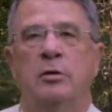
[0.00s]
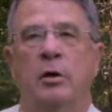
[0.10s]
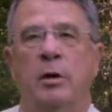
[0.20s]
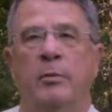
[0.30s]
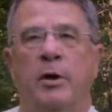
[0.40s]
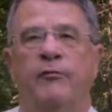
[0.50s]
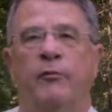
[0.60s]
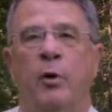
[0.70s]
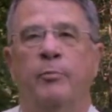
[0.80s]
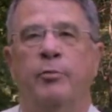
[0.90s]
talk about
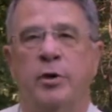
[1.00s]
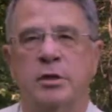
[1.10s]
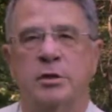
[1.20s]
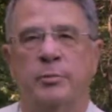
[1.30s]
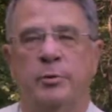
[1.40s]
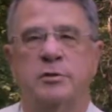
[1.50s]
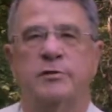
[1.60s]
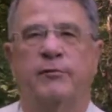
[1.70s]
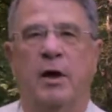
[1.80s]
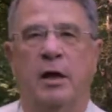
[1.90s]
4 principles
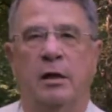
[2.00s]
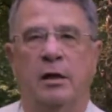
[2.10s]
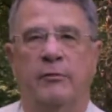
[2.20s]
of fly